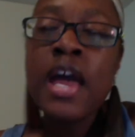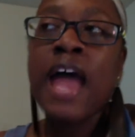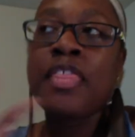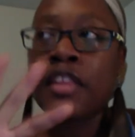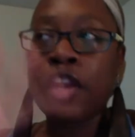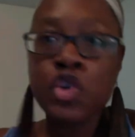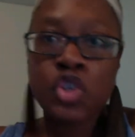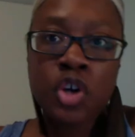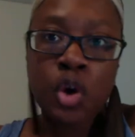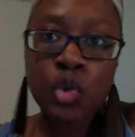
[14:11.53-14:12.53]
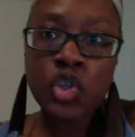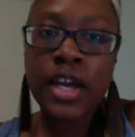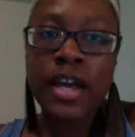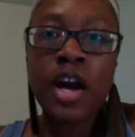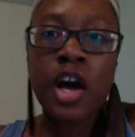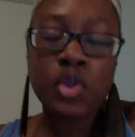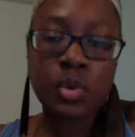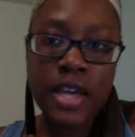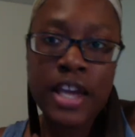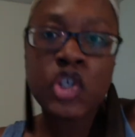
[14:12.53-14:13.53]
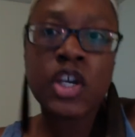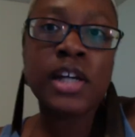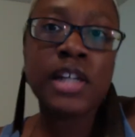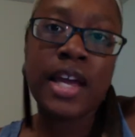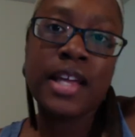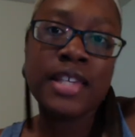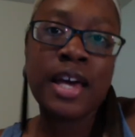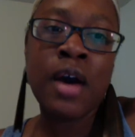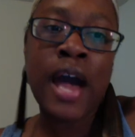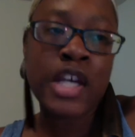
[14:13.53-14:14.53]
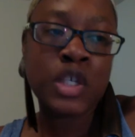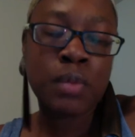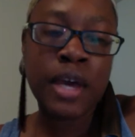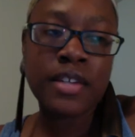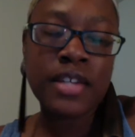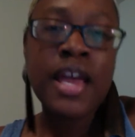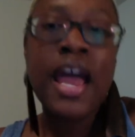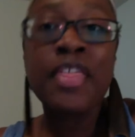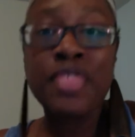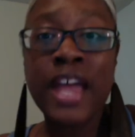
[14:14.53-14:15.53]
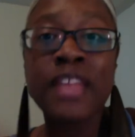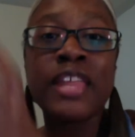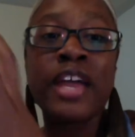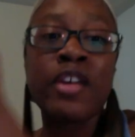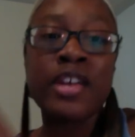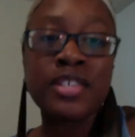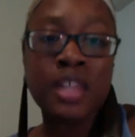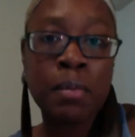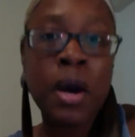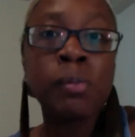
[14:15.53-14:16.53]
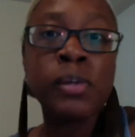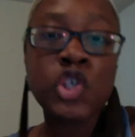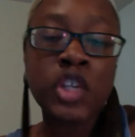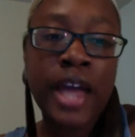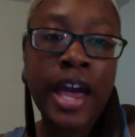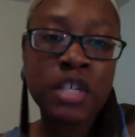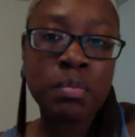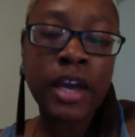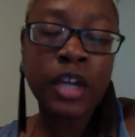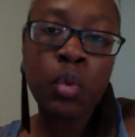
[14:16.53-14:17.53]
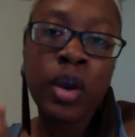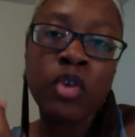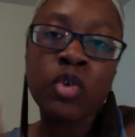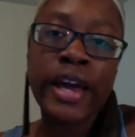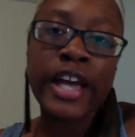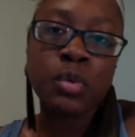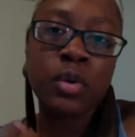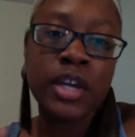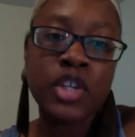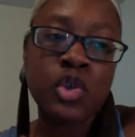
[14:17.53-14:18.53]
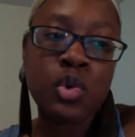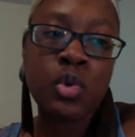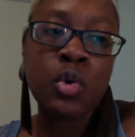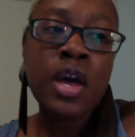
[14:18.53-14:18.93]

And then there's the coaching, consultation, clientele aspect. And then there is the publishing aspect, where you guys will get to